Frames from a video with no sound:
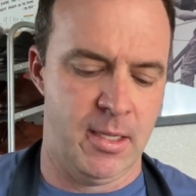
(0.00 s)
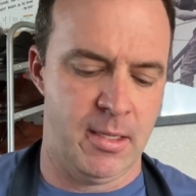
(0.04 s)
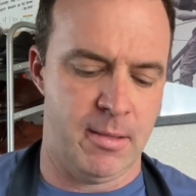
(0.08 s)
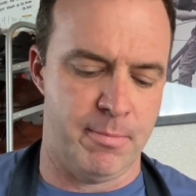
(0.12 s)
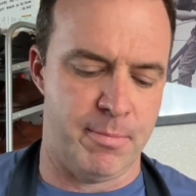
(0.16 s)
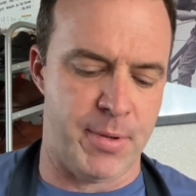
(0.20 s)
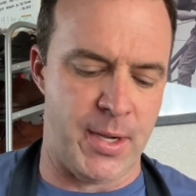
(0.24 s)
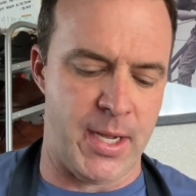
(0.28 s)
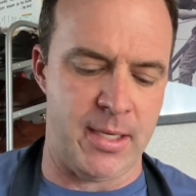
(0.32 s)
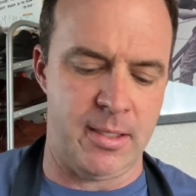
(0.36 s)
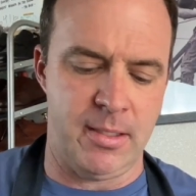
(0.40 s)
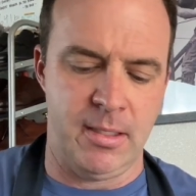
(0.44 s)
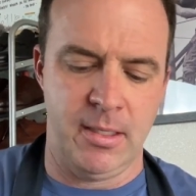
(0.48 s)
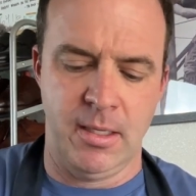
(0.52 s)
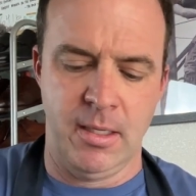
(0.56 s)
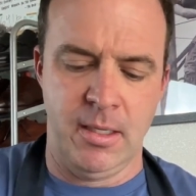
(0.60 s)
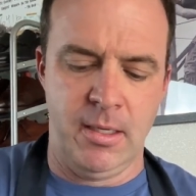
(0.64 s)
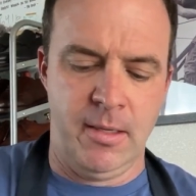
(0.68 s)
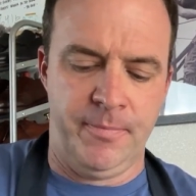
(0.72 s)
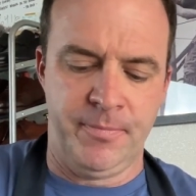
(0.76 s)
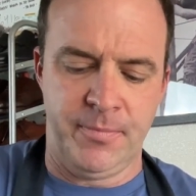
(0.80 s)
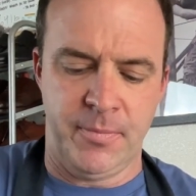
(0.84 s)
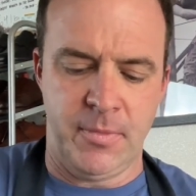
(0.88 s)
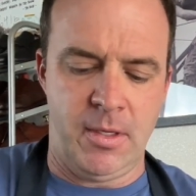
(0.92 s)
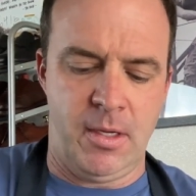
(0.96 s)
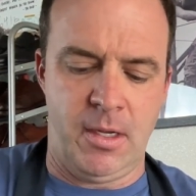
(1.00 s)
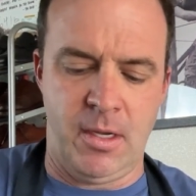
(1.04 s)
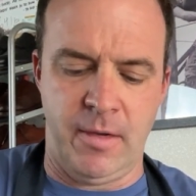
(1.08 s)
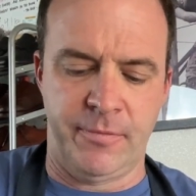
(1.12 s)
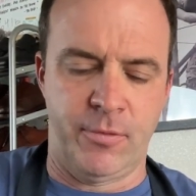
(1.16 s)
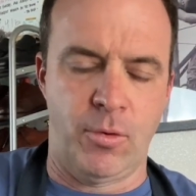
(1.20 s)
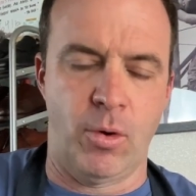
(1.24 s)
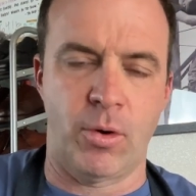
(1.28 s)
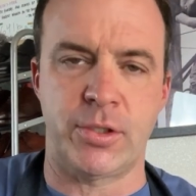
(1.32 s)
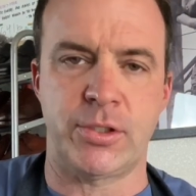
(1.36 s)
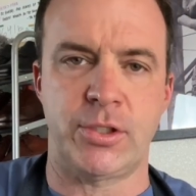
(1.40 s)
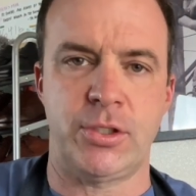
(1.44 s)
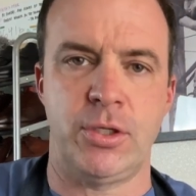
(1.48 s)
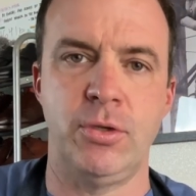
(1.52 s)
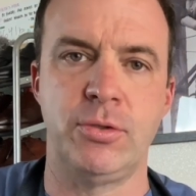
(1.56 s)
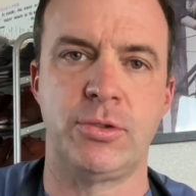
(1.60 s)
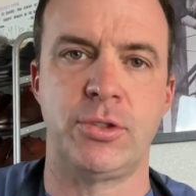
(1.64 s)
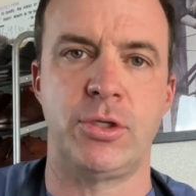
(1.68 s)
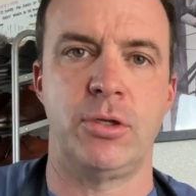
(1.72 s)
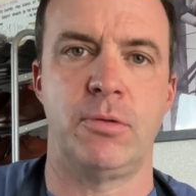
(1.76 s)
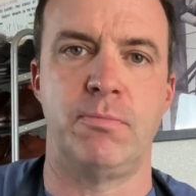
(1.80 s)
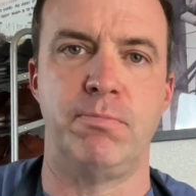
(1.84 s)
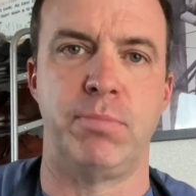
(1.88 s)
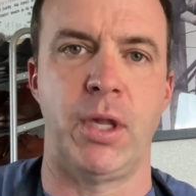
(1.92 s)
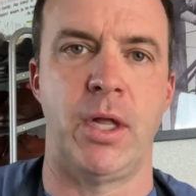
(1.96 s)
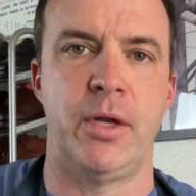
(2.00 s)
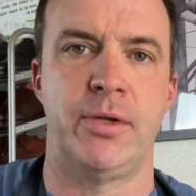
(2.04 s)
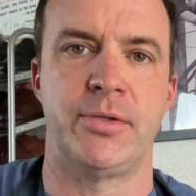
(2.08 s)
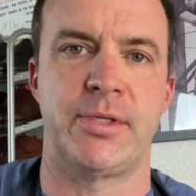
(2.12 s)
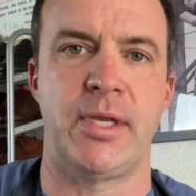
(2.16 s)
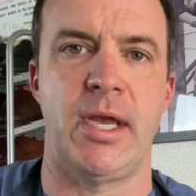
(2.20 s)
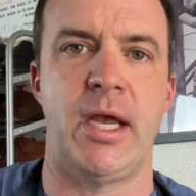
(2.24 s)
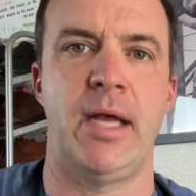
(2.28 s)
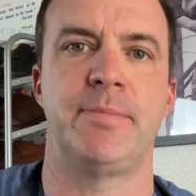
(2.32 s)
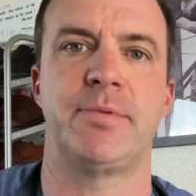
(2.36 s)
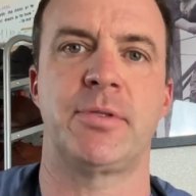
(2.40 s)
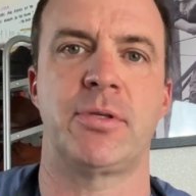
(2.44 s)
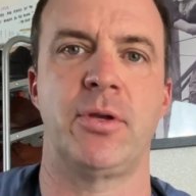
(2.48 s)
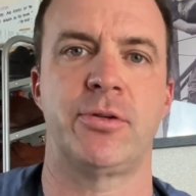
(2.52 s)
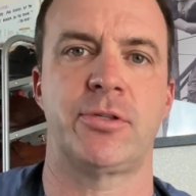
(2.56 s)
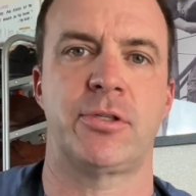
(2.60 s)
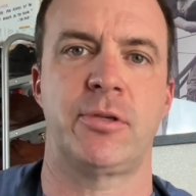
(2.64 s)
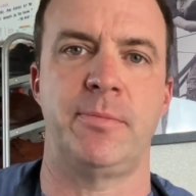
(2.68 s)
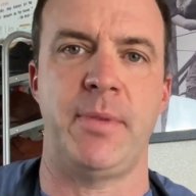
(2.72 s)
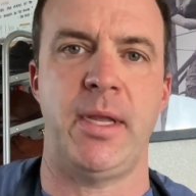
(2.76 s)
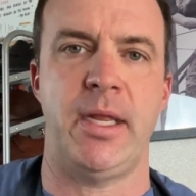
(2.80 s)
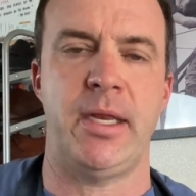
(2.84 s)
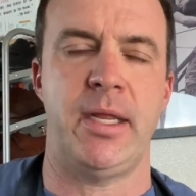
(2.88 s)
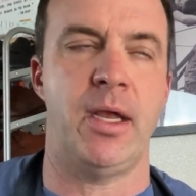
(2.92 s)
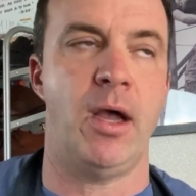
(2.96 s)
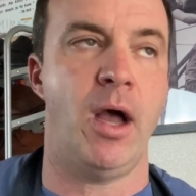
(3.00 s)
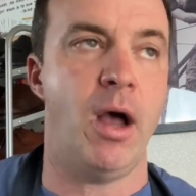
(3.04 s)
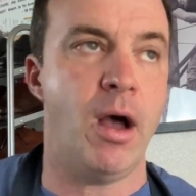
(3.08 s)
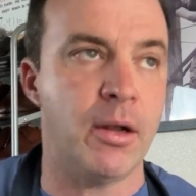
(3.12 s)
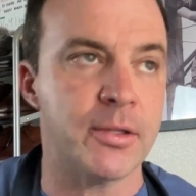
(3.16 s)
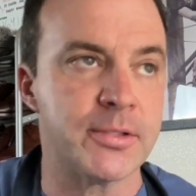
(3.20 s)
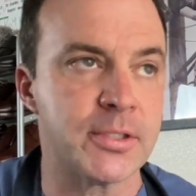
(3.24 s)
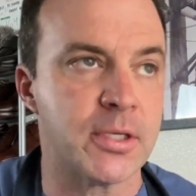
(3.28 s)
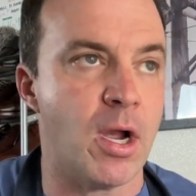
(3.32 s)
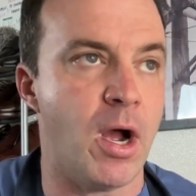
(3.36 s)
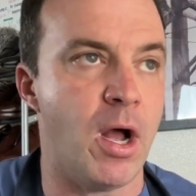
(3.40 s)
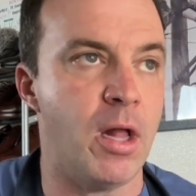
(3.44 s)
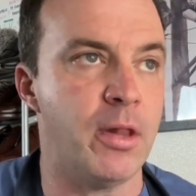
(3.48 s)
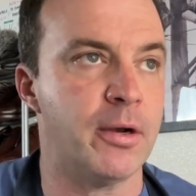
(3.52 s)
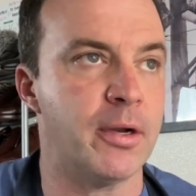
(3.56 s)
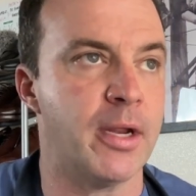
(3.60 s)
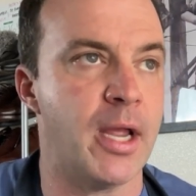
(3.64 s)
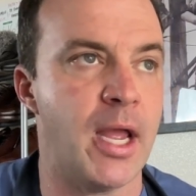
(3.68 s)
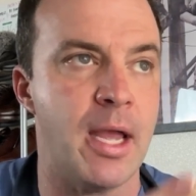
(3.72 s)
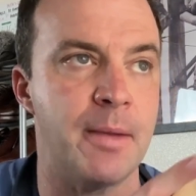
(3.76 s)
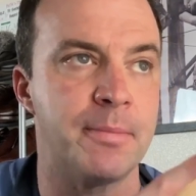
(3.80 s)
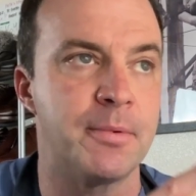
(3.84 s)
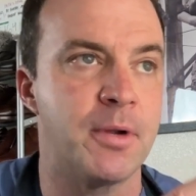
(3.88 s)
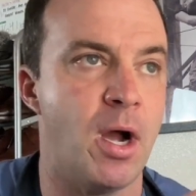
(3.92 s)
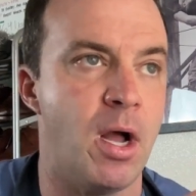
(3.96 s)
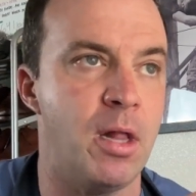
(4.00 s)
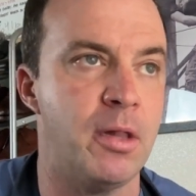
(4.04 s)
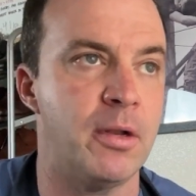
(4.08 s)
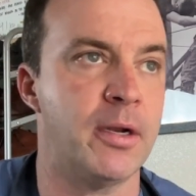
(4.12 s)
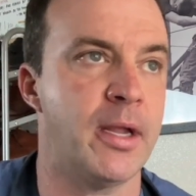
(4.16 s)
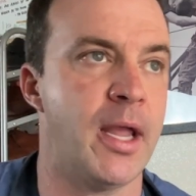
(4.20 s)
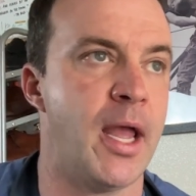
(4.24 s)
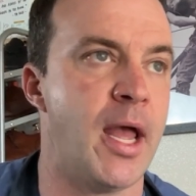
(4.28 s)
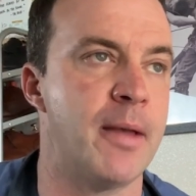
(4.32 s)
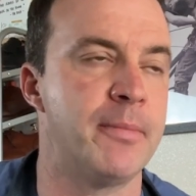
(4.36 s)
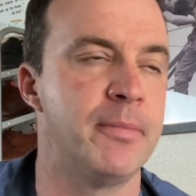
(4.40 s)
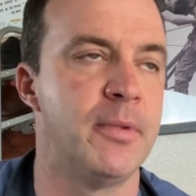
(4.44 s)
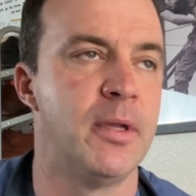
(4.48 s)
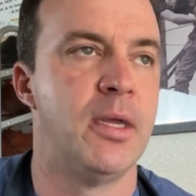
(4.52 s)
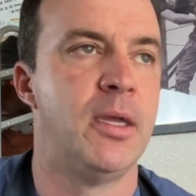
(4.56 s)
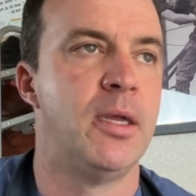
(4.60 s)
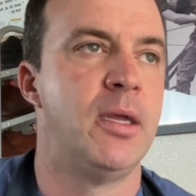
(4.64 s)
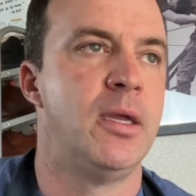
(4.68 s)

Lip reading: But of course, YouTube blows up, social media. Oh, it's collar gap, collar gap.